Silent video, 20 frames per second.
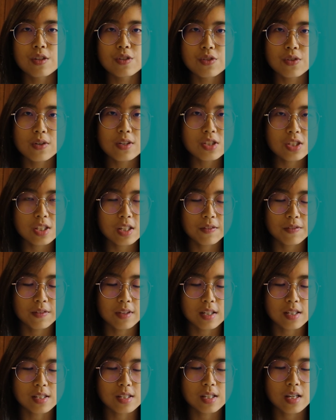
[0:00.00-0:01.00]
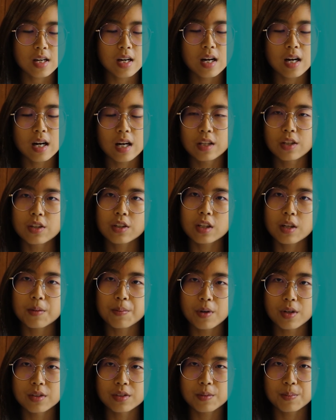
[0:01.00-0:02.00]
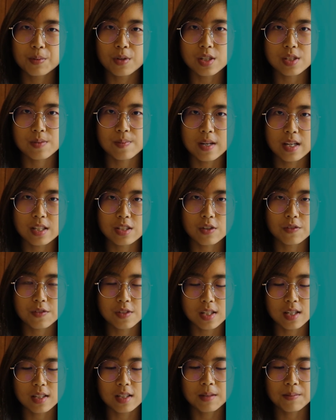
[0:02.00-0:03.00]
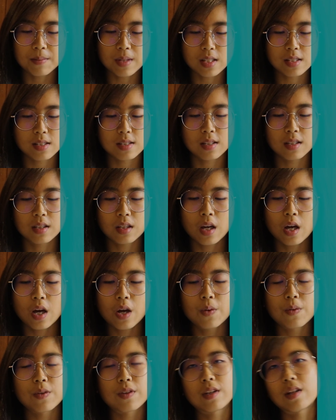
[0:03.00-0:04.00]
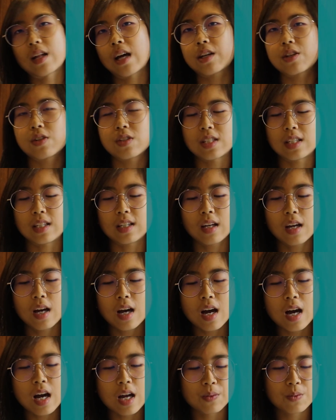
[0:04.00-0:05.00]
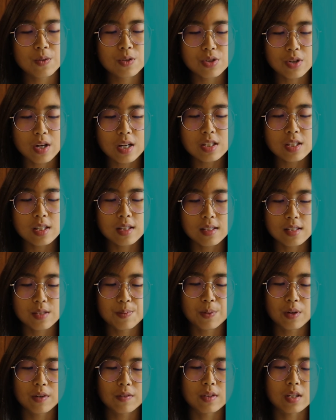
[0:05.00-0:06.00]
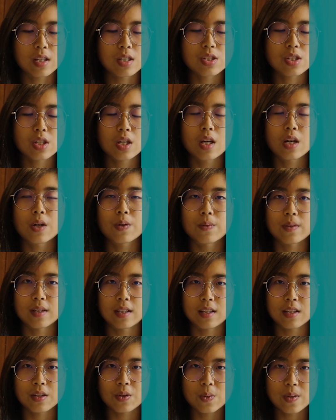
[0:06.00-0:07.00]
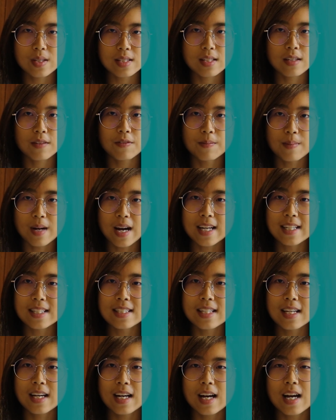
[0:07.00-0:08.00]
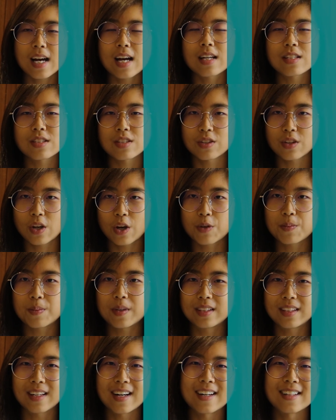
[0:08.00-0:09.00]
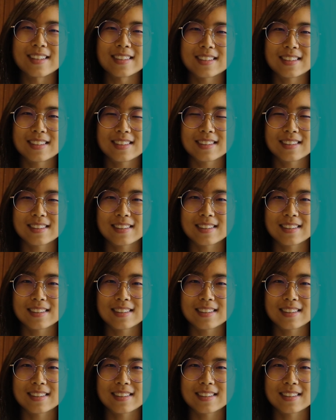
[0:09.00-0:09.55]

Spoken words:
To achieve this, I look upon the prospect of studying medicine with alacrity and will treasure this privilege with an inquisitive mind and an open heart.